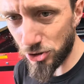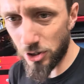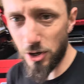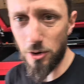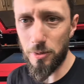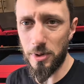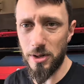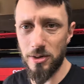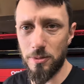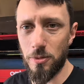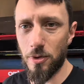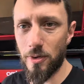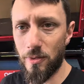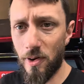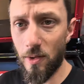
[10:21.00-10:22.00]
should go into
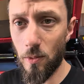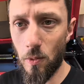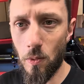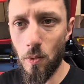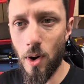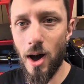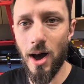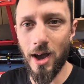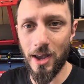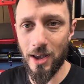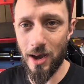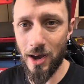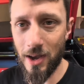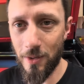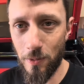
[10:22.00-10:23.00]
more of why
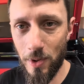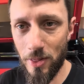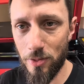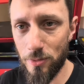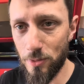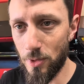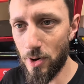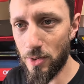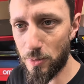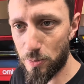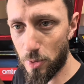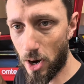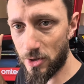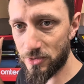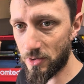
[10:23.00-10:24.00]
I went through all the
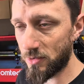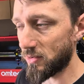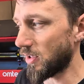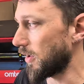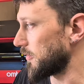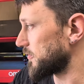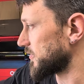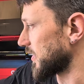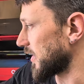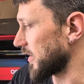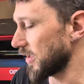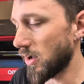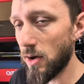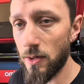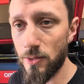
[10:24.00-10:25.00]
process of
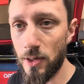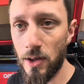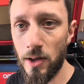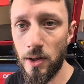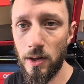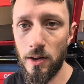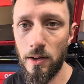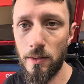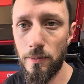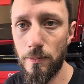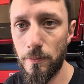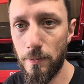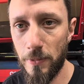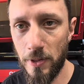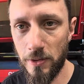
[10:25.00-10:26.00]
setting all the
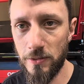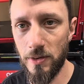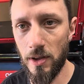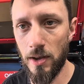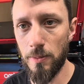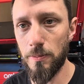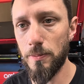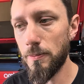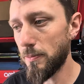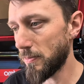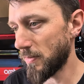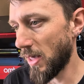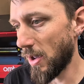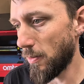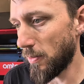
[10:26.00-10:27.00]
things up
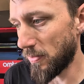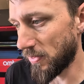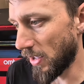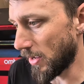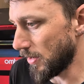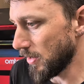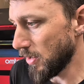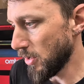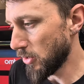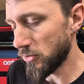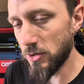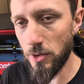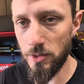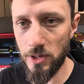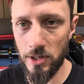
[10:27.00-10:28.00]
with that.
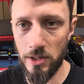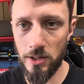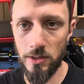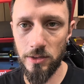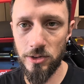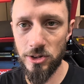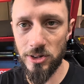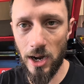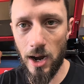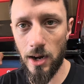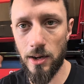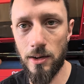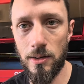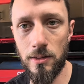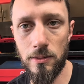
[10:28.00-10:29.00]
So the
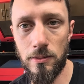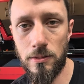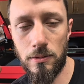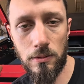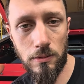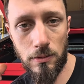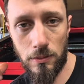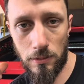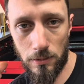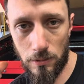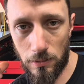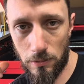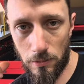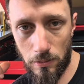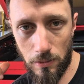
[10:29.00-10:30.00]
stock
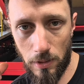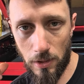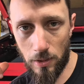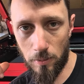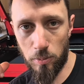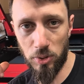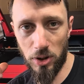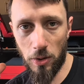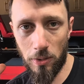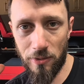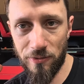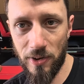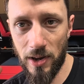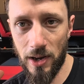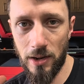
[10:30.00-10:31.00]
blower
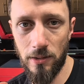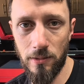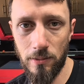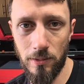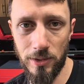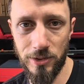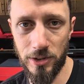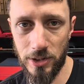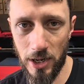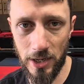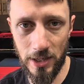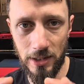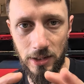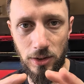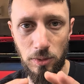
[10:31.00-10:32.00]
fan was a
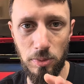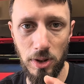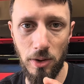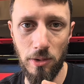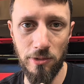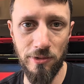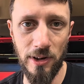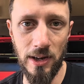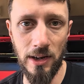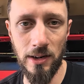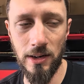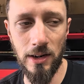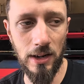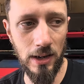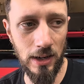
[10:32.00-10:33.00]
tiny little blower
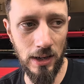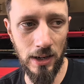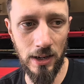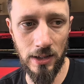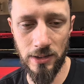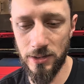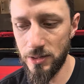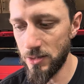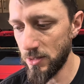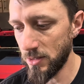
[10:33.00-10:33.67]
fan, and